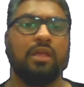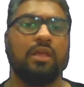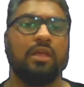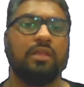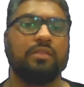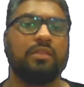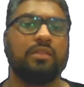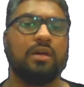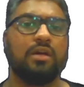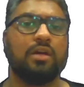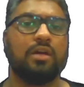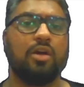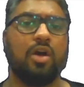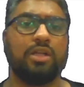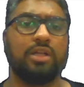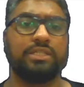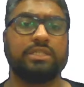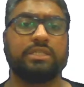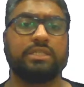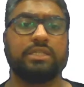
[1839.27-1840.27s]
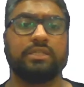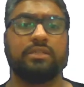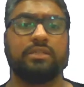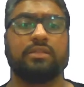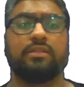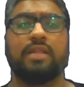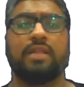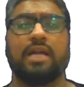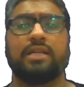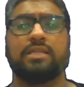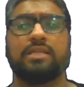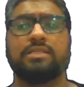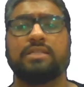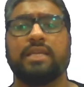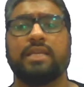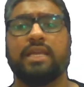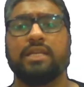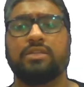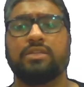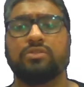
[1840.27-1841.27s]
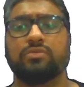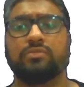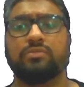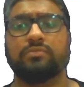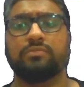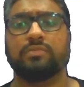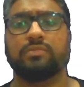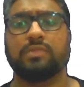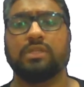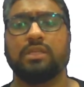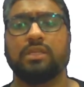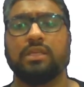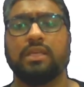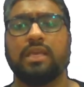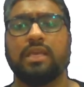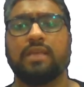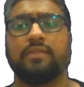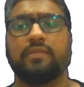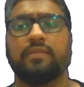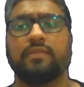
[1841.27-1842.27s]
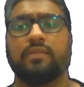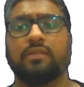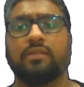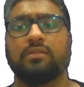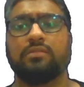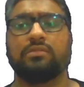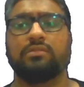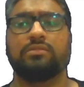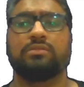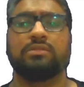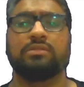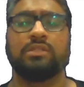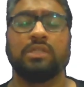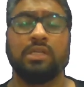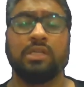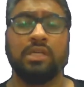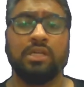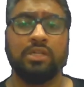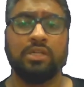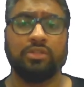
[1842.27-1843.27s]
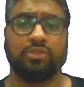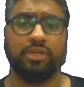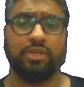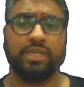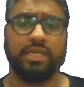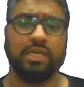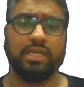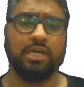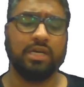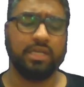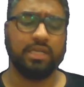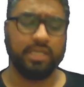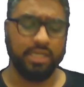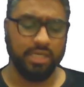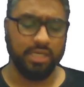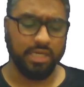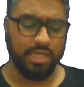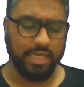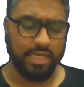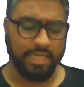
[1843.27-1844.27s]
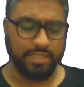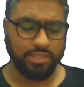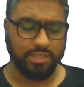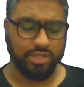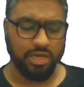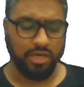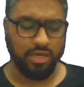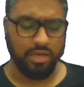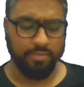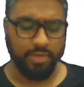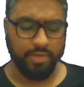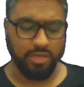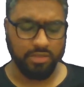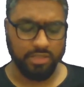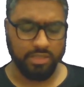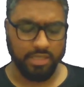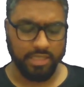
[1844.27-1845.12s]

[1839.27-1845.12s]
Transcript: The constant, that is a2. Yes. So here let's talk about